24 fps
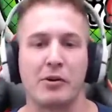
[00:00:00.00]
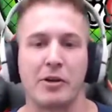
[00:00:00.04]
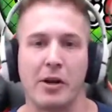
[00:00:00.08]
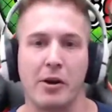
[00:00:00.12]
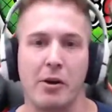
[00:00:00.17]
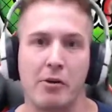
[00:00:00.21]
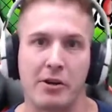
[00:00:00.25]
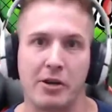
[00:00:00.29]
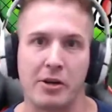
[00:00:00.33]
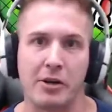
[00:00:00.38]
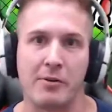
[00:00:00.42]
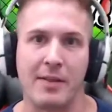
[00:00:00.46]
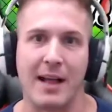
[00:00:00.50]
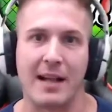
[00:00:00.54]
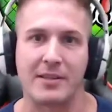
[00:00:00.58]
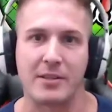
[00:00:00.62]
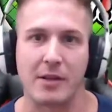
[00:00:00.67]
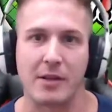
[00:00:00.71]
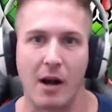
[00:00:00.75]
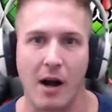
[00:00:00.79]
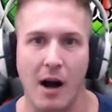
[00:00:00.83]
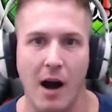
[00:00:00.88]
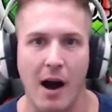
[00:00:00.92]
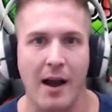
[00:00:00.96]
Goku, that's
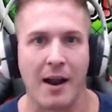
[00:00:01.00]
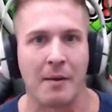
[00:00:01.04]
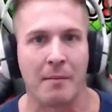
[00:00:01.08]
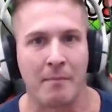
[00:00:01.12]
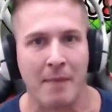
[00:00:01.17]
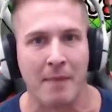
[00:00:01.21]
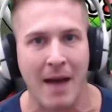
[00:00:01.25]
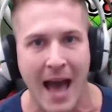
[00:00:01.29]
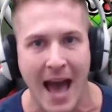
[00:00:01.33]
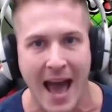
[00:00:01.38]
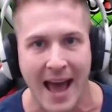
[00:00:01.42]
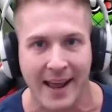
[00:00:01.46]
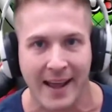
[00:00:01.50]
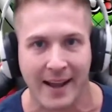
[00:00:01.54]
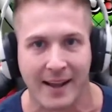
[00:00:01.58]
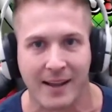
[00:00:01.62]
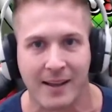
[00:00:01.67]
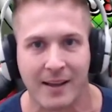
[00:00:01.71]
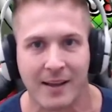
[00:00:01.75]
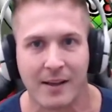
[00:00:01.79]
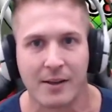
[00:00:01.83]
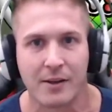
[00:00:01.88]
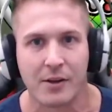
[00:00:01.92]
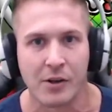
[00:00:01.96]
automatic
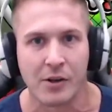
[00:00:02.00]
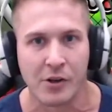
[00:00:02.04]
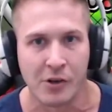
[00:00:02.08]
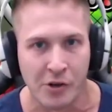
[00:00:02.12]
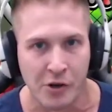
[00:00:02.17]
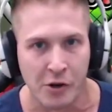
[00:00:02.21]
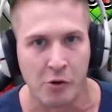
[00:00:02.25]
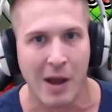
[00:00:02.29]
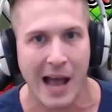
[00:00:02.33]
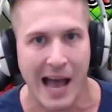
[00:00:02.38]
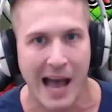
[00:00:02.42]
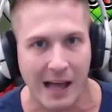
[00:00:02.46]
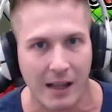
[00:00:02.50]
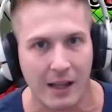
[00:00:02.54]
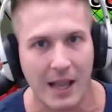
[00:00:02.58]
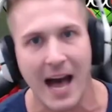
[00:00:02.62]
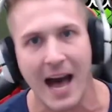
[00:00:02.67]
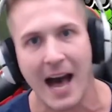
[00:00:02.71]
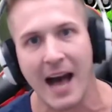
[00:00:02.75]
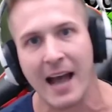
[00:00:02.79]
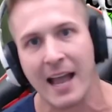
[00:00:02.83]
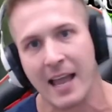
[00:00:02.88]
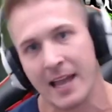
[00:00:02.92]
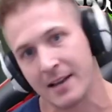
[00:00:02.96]
new
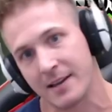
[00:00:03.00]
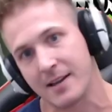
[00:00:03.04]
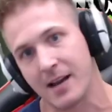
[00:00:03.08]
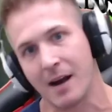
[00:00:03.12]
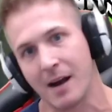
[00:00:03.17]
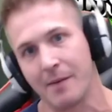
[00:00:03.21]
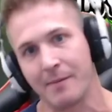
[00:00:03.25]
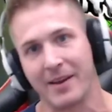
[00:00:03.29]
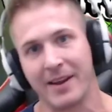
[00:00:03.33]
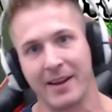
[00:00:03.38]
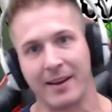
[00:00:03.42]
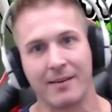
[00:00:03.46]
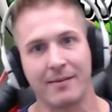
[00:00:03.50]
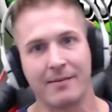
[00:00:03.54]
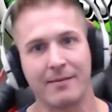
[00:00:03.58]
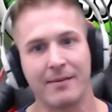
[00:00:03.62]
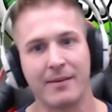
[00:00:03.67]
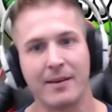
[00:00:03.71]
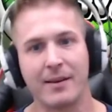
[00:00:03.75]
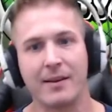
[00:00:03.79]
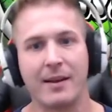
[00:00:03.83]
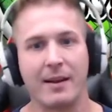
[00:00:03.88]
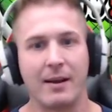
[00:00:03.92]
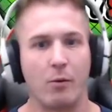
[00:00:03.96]
LR incoming.
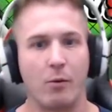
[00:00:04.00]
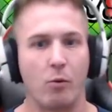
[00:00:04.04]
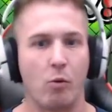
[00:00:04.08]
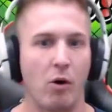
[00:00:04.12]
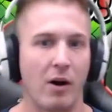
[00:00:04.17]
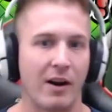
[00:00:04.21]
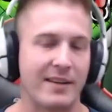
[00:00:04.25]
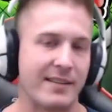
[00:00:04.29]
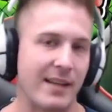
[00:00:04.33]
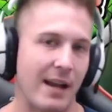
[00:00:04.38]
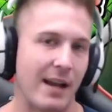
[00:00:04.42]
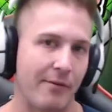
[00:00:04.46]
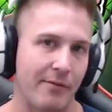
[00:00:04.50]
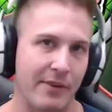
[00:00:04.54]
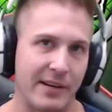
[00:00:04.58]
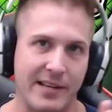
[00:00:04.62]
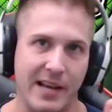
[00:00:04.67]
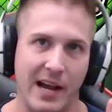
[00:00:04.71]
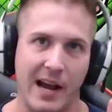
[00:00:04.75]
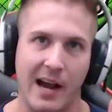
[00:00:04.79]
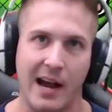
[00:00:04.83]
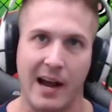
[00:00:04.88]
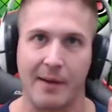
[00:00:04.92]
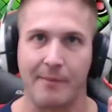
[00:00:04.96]
Works every
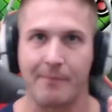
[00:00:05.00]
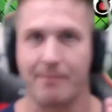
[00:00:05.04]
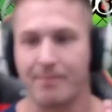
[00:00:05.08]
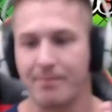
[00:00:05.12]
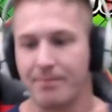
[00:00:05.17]
time.